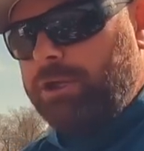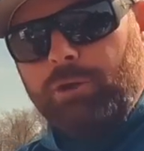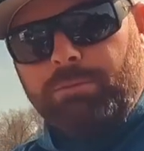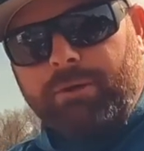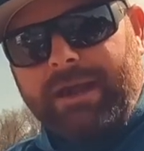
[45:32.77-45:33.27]
and
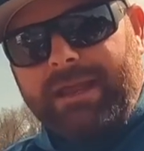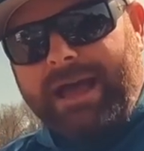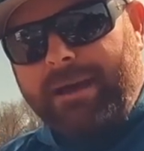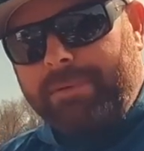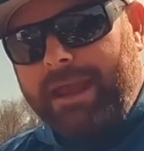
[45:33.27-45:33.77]
you bring
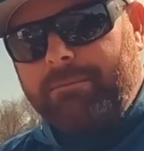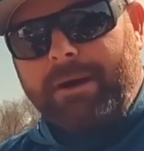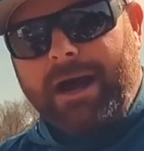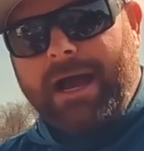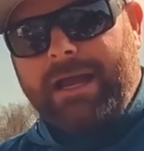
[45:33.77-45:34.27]
that bait
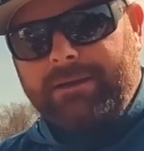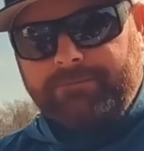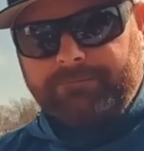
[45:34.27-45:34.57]
by,